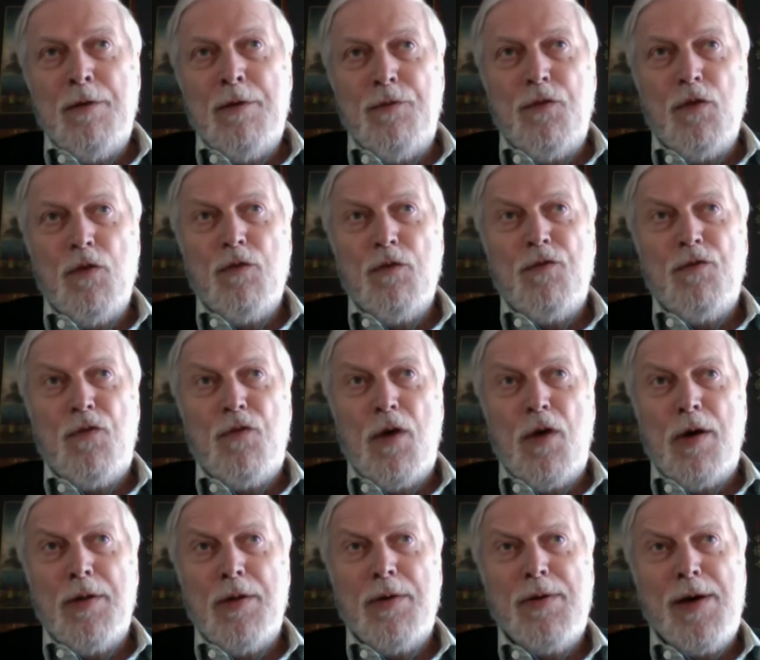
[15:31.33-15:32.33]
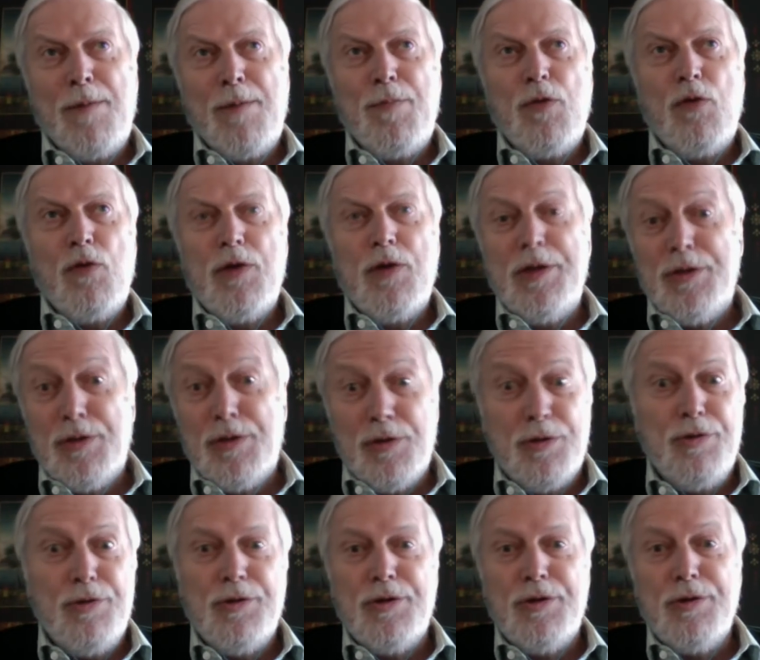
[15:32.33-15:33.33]
for follow up or
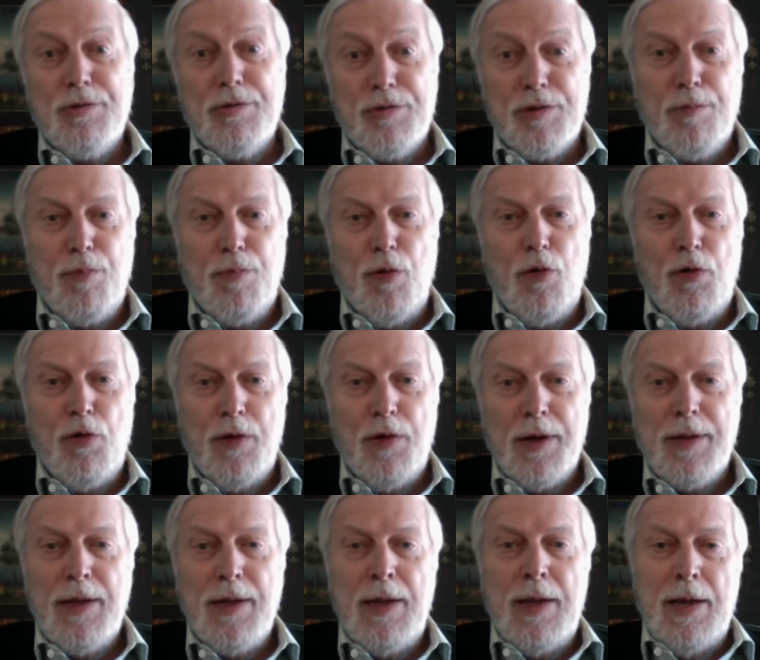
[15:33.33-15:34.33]
institutional support,